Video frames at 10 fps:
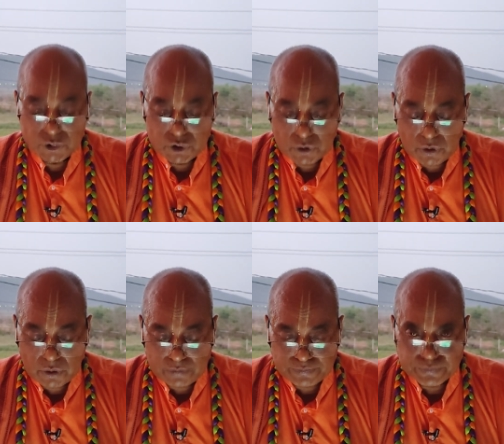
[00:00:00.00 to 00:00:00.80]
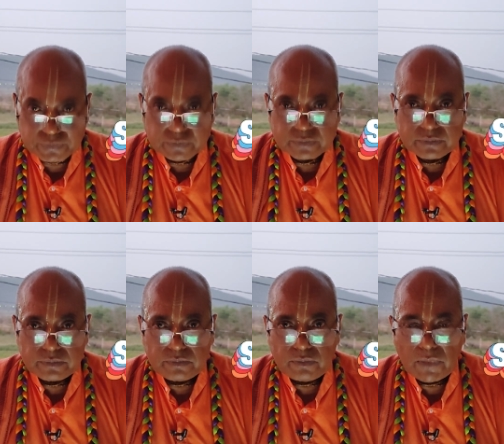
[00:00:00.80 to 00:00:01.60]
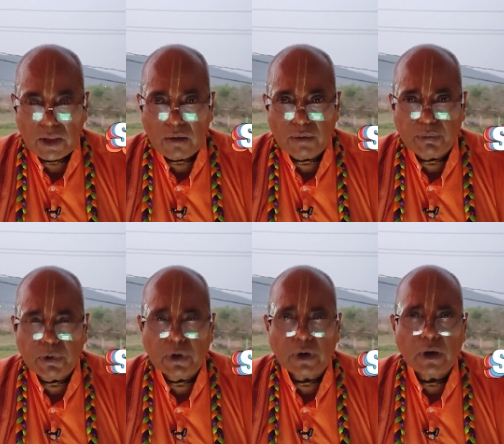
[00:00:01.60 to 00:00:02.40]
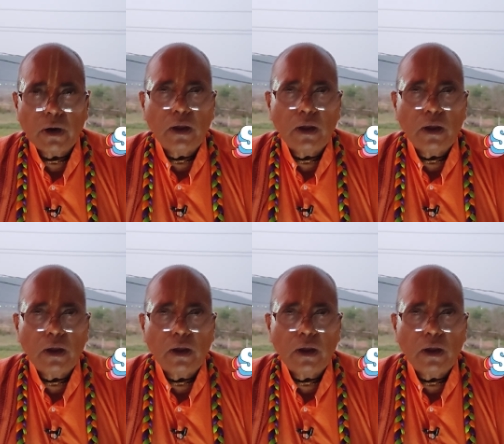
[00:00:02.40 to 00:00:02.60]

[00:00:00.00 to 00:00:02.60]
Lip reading: So, before